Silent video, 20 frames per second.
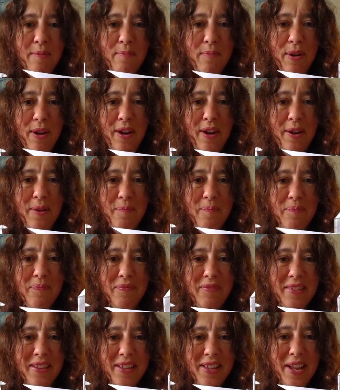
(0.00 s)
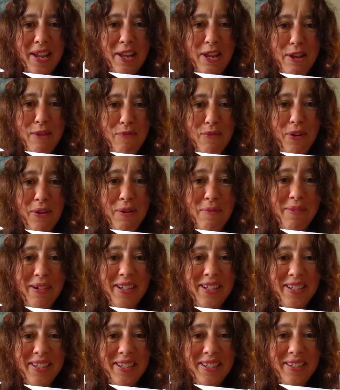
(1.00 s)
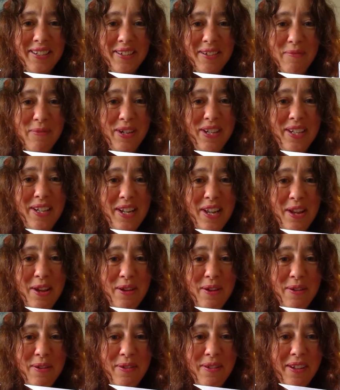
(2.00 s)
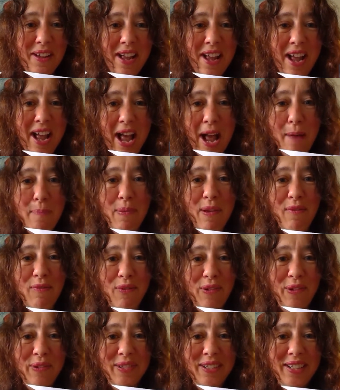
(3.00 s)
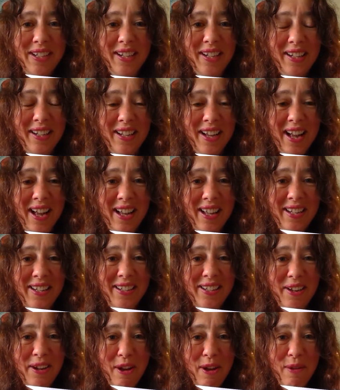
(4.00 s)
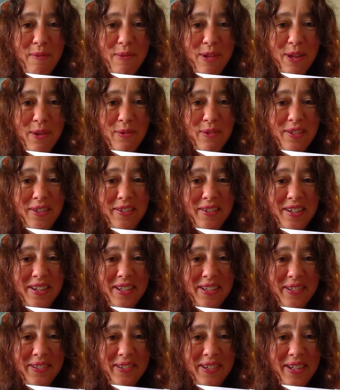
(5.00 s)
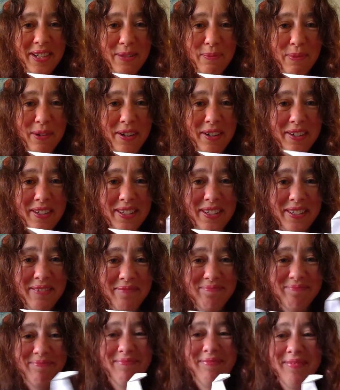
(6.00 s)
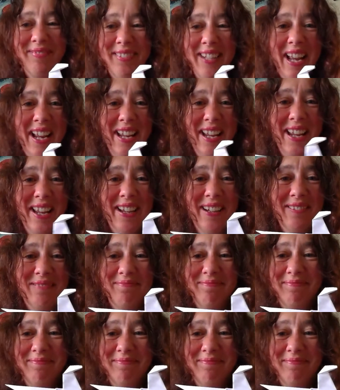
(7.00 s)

But thank you very much. Wishing you happy folding, and I hope that your dinosaur has worked. Thank you.